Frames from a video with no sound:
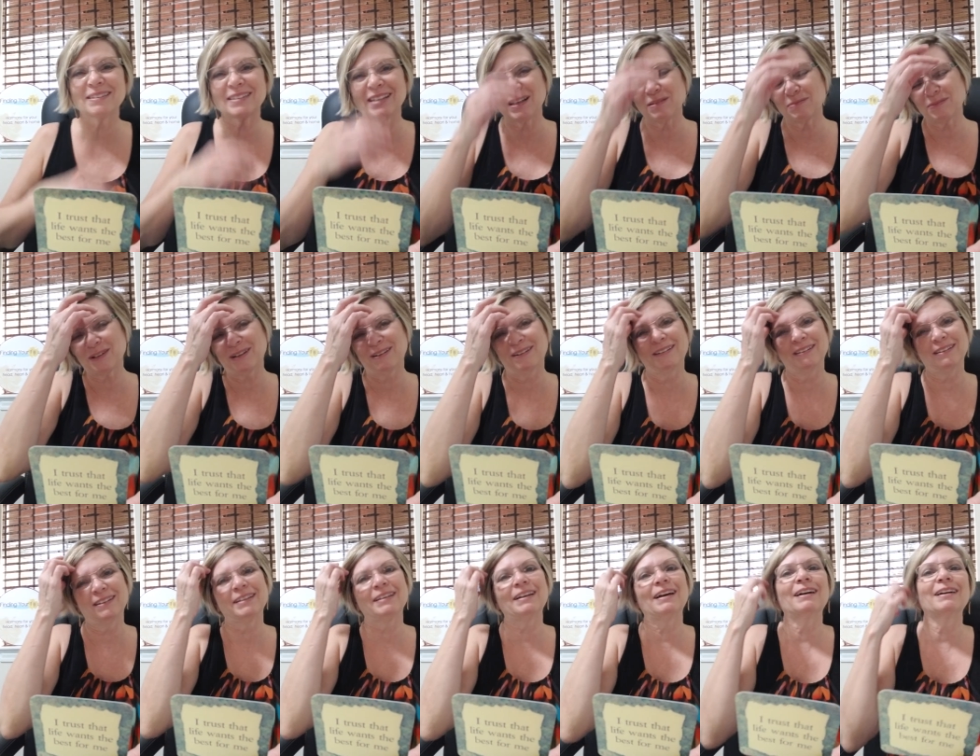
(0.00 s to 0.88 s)
I'm
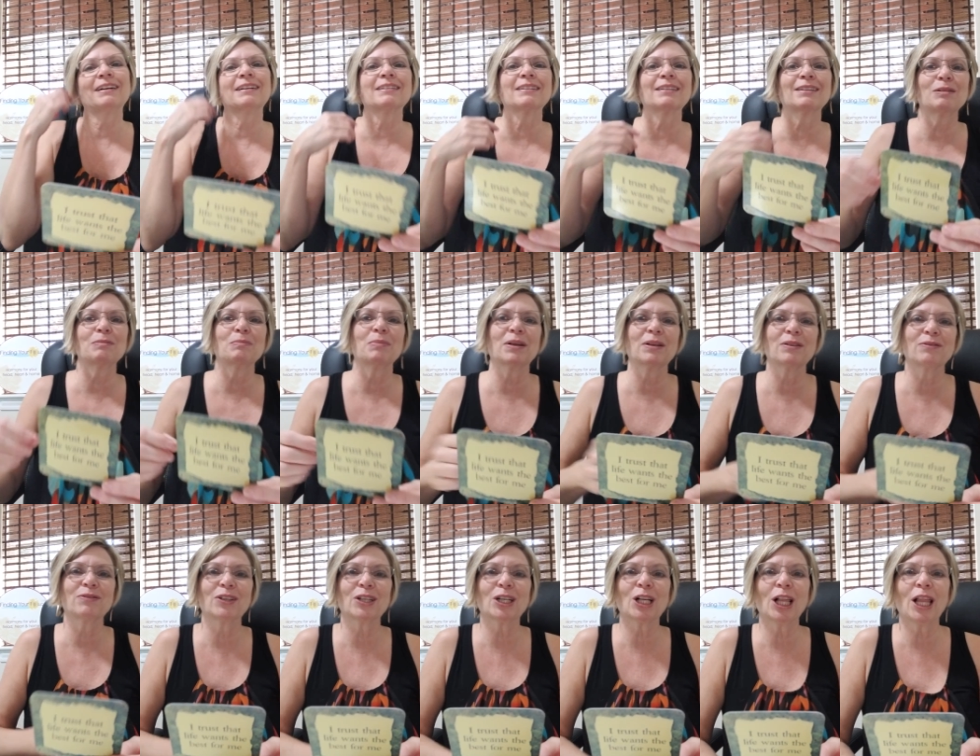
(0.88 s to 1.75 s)
currently on a little bit of
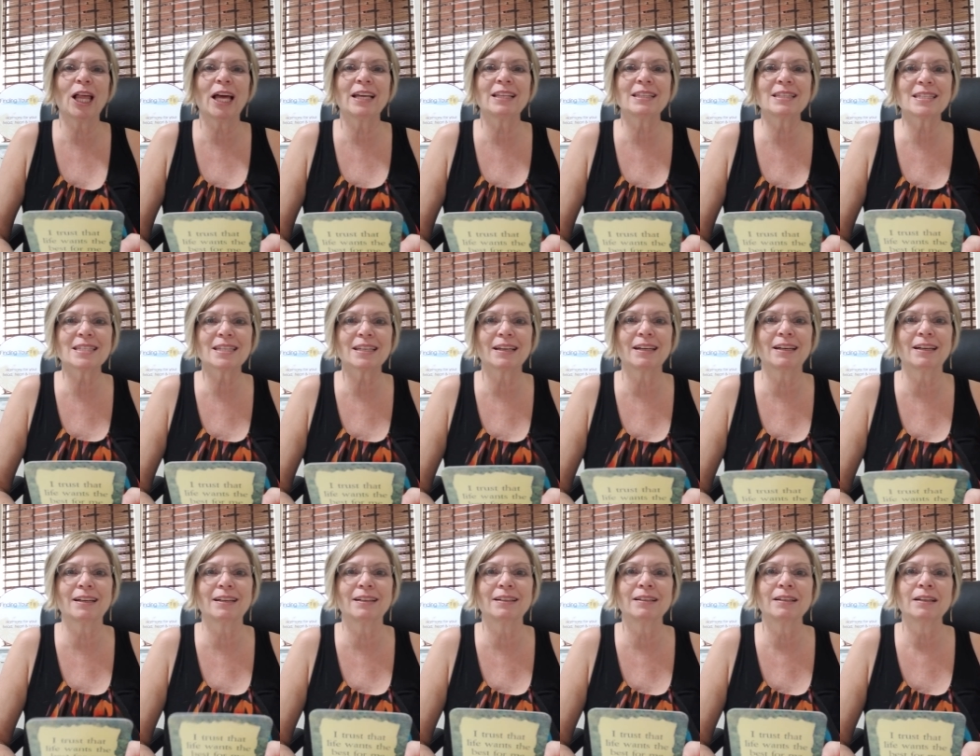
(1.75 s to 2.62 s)
a cleanse,
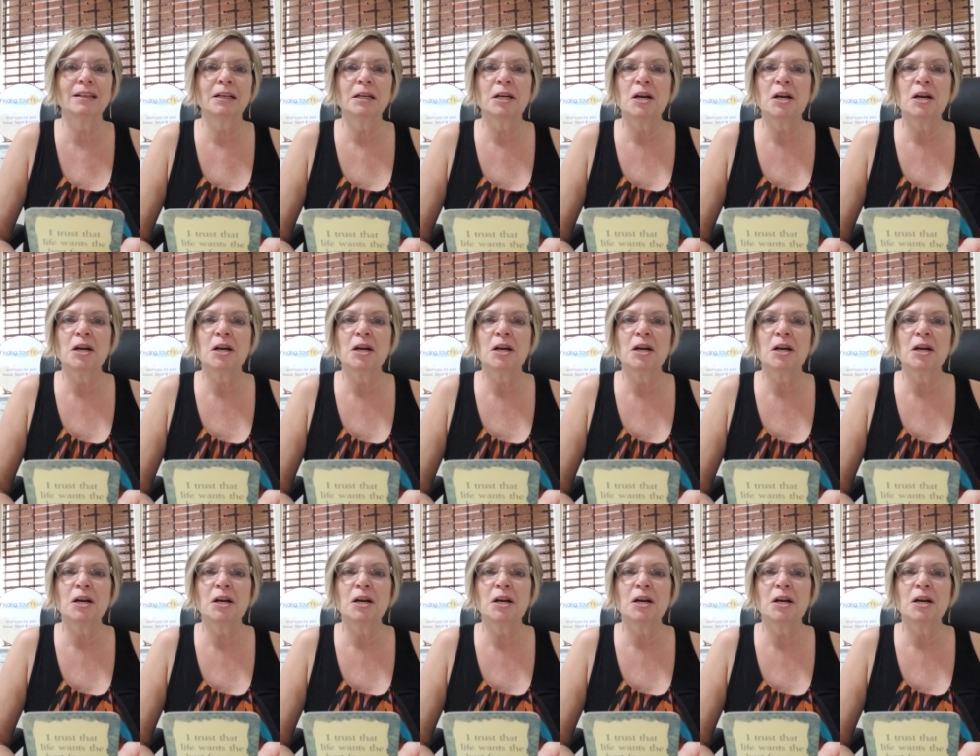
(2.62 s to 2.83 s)
and